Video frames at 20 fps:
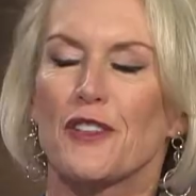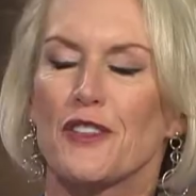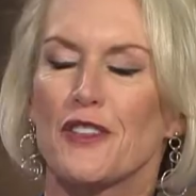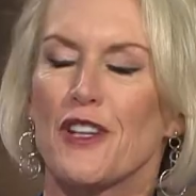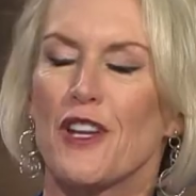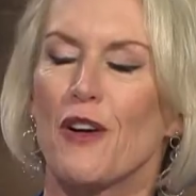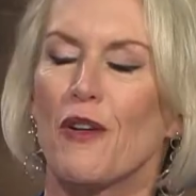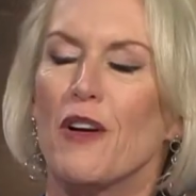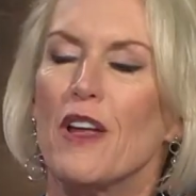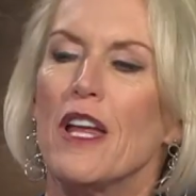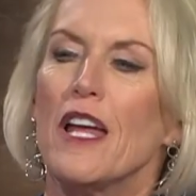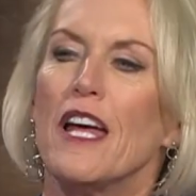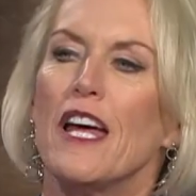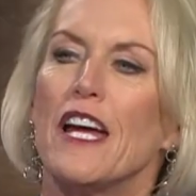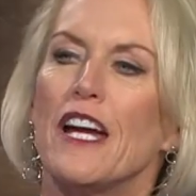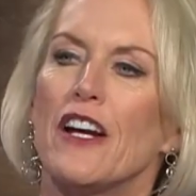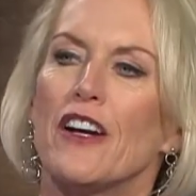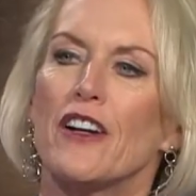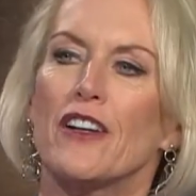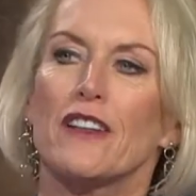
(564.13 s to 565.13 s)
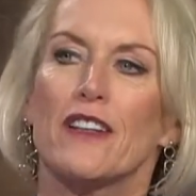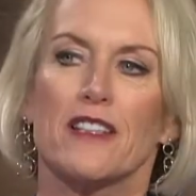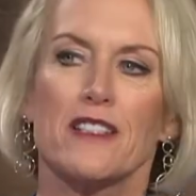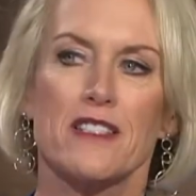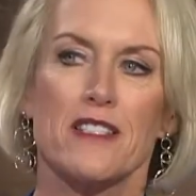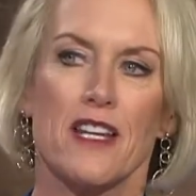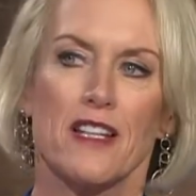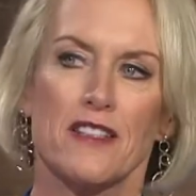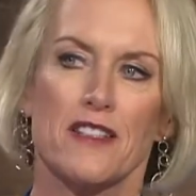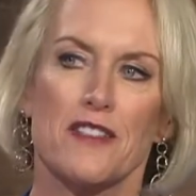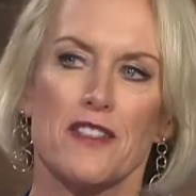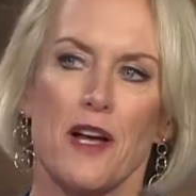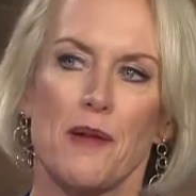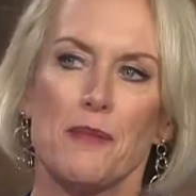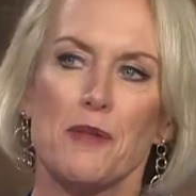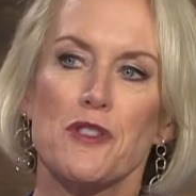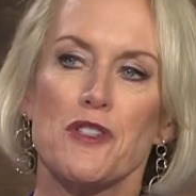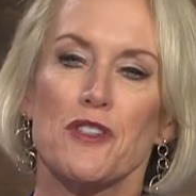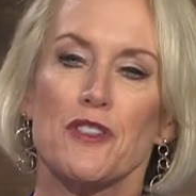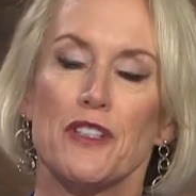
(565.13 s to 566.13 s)
to know. Eric, let's take this
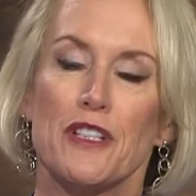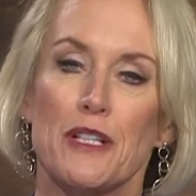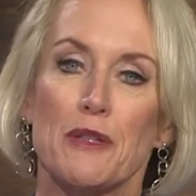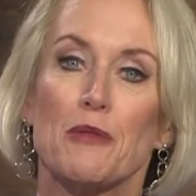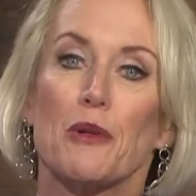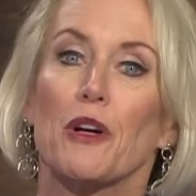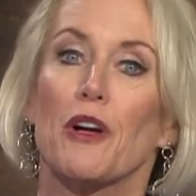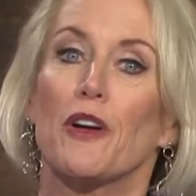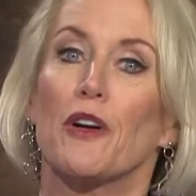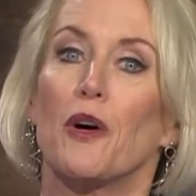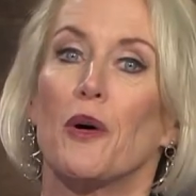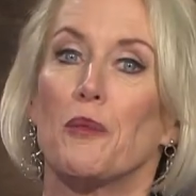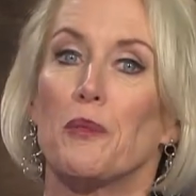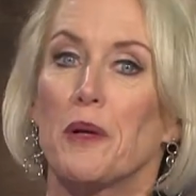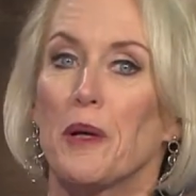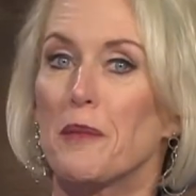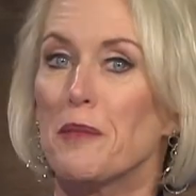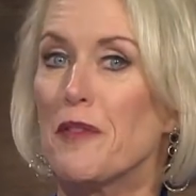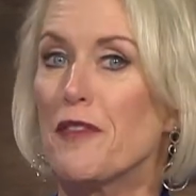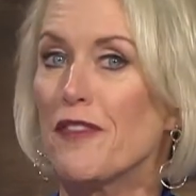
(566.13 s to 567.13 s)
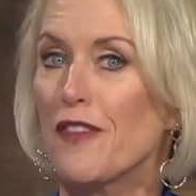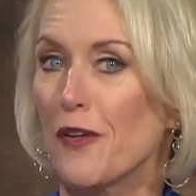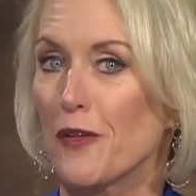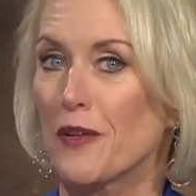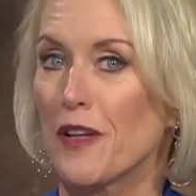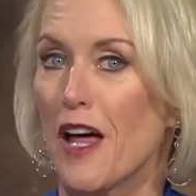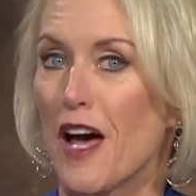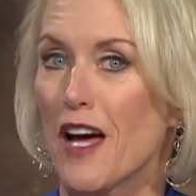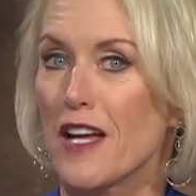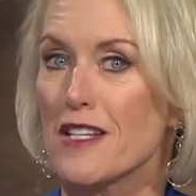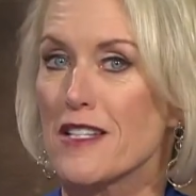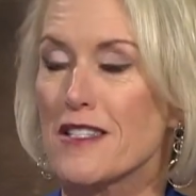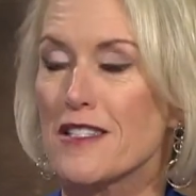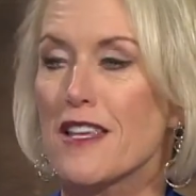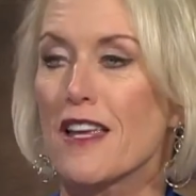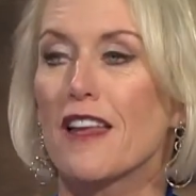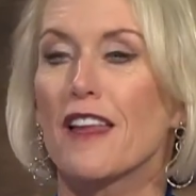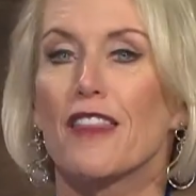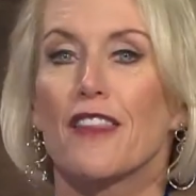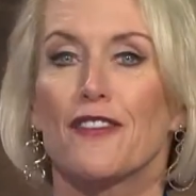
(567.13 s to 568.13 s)
opportunity. We're going to open up the phone lines.
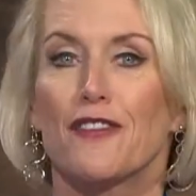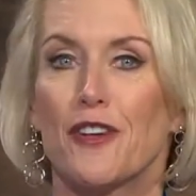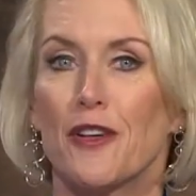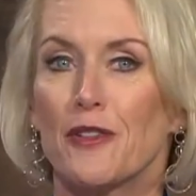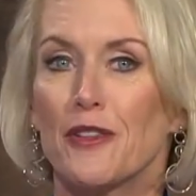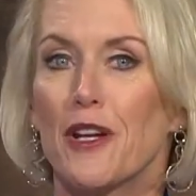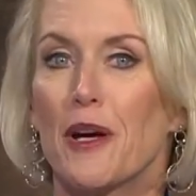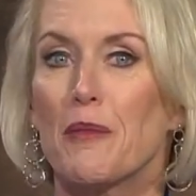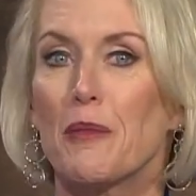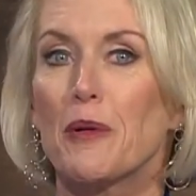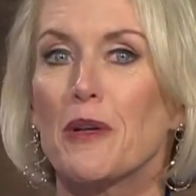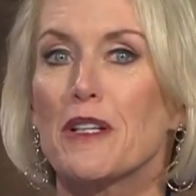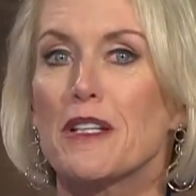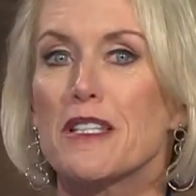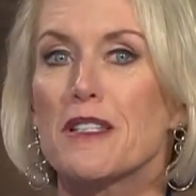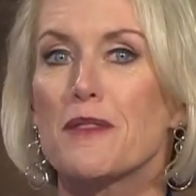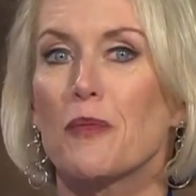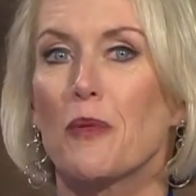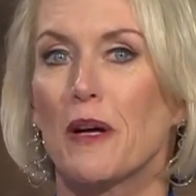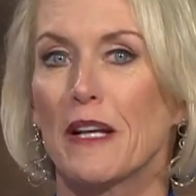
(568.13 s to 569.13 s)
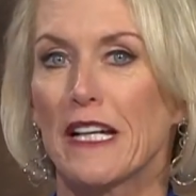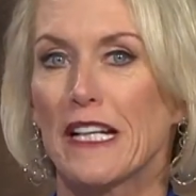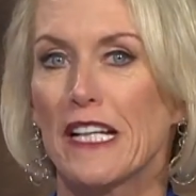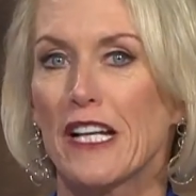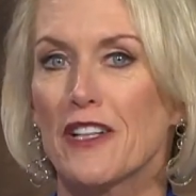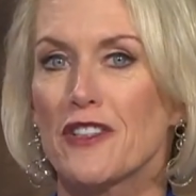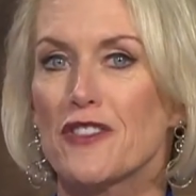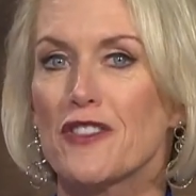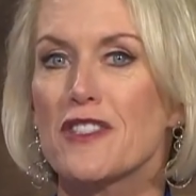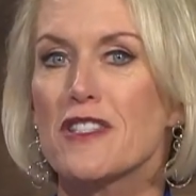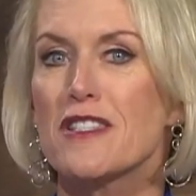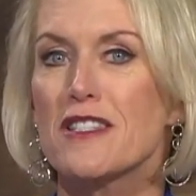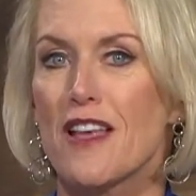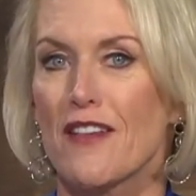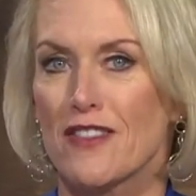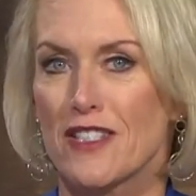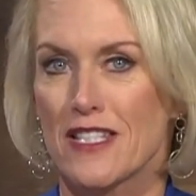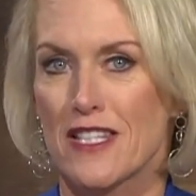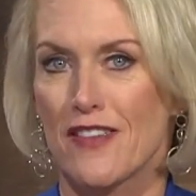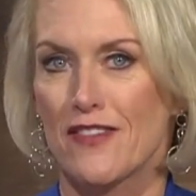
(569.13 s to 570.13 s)
The phone number is
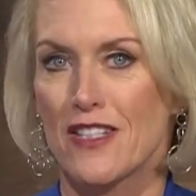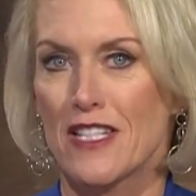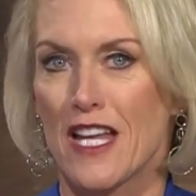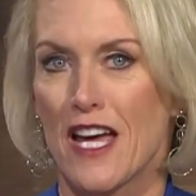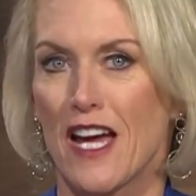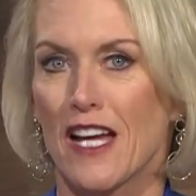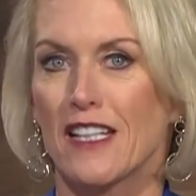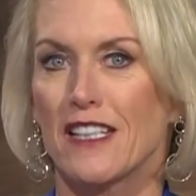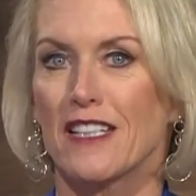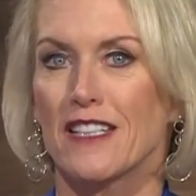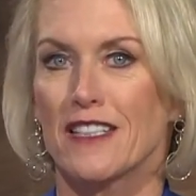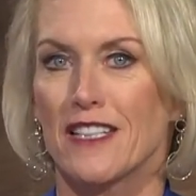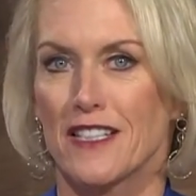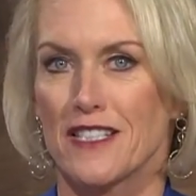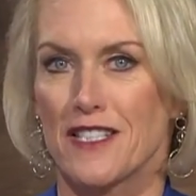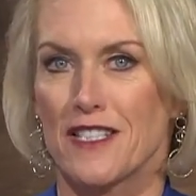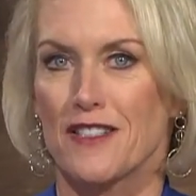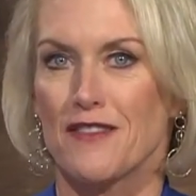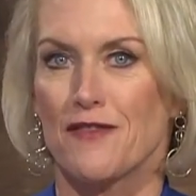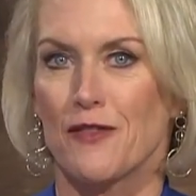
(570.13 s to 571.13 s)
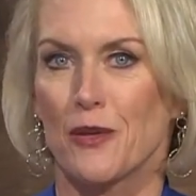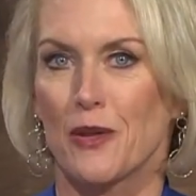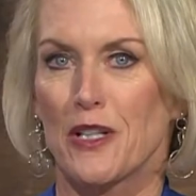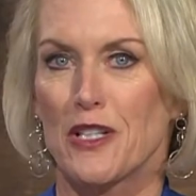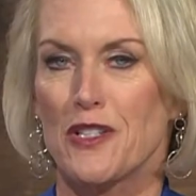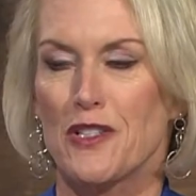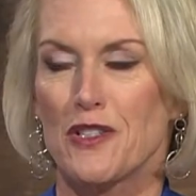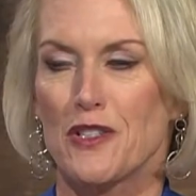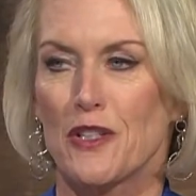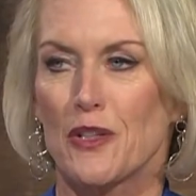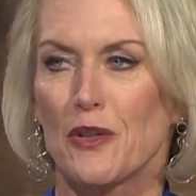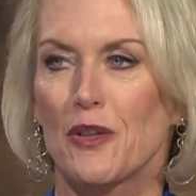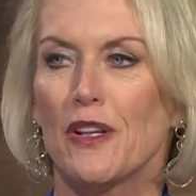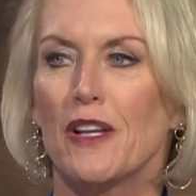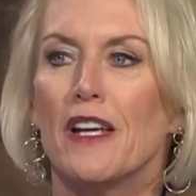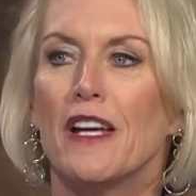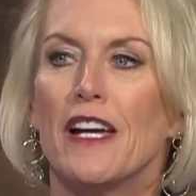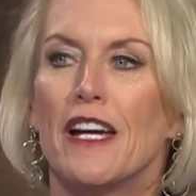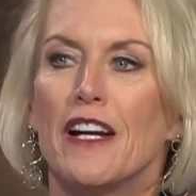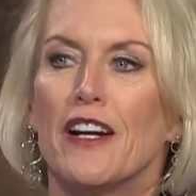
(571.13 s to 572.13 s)
1-800-779-1942.
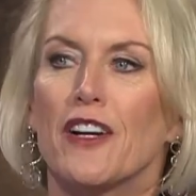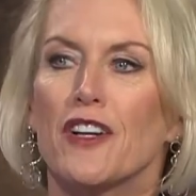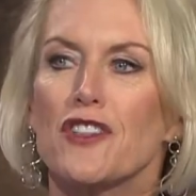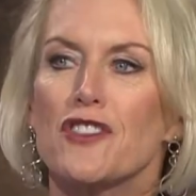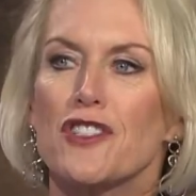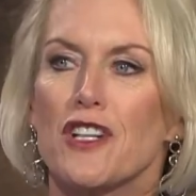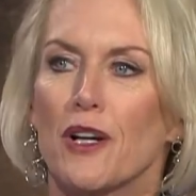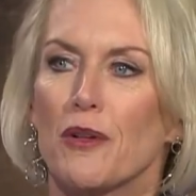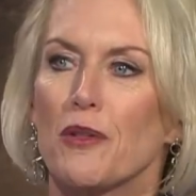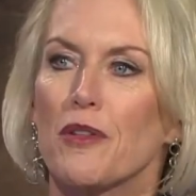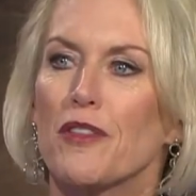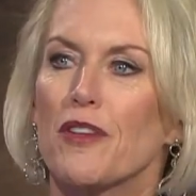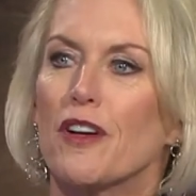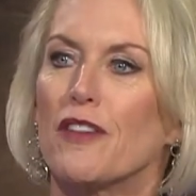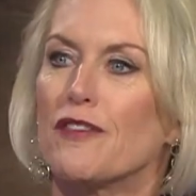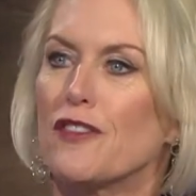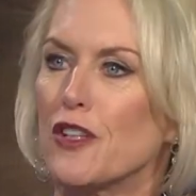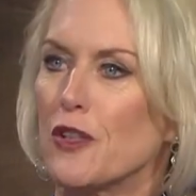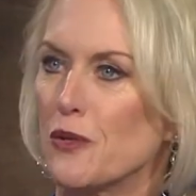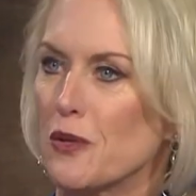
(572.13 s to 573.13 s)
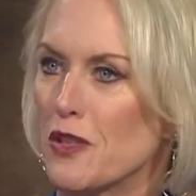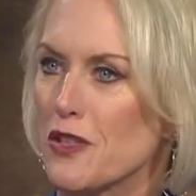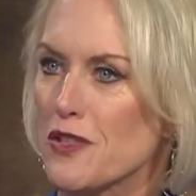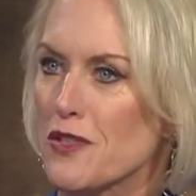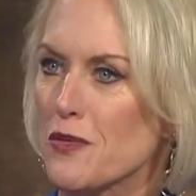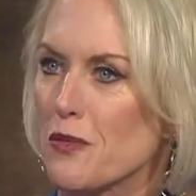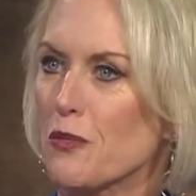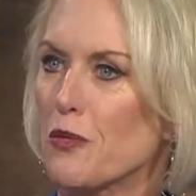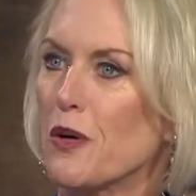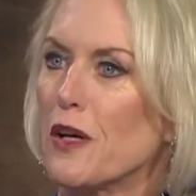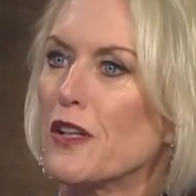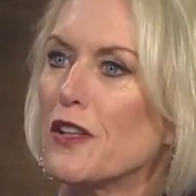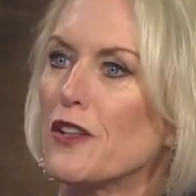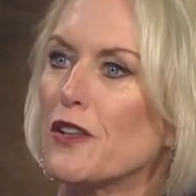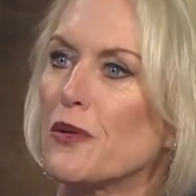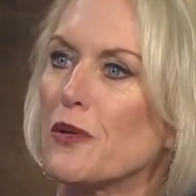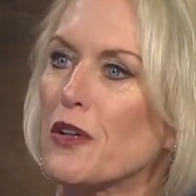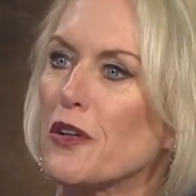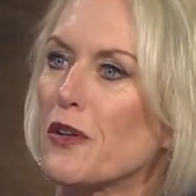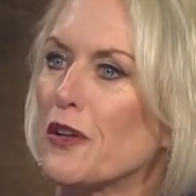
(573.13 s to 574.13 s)
Eric, share with our viewers what
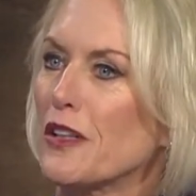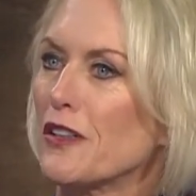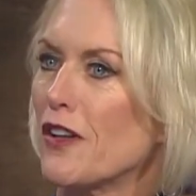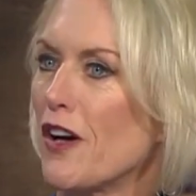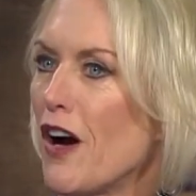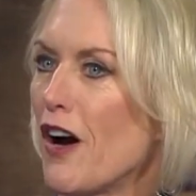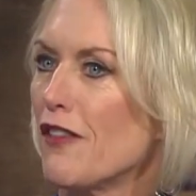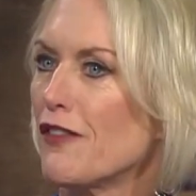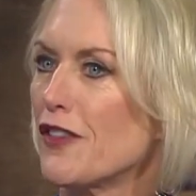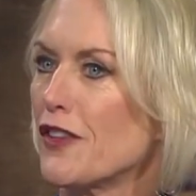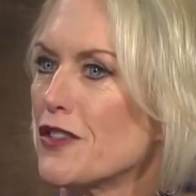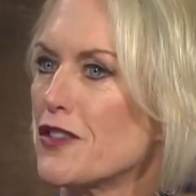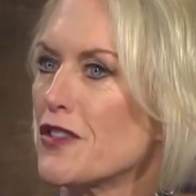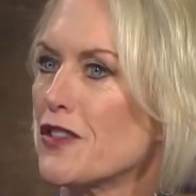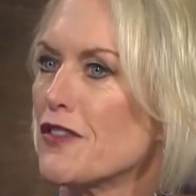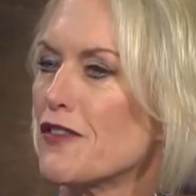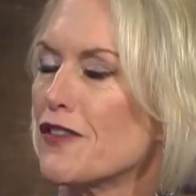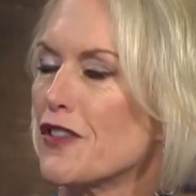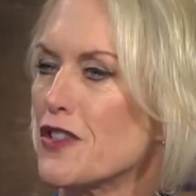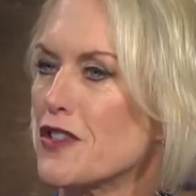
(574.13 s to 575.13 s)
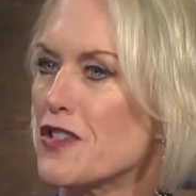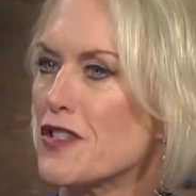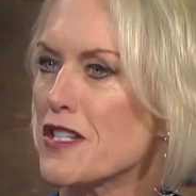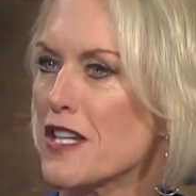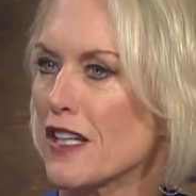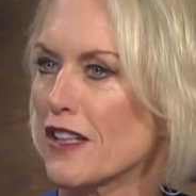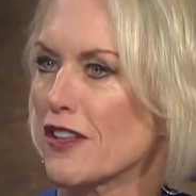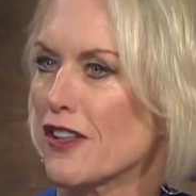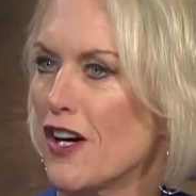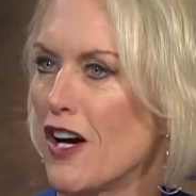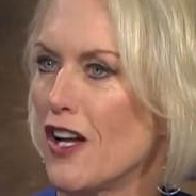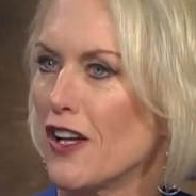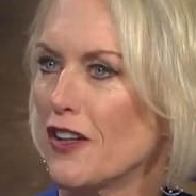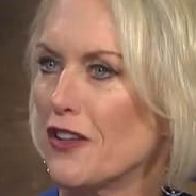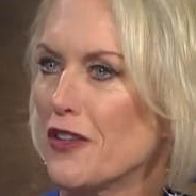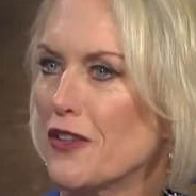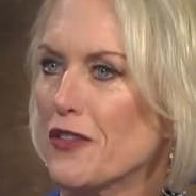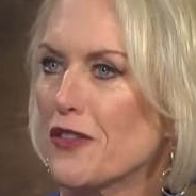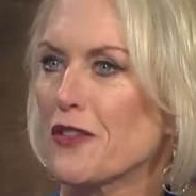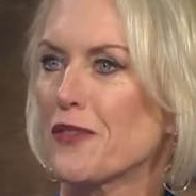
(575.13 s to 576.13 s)
you are going to offer to the first 10 callers.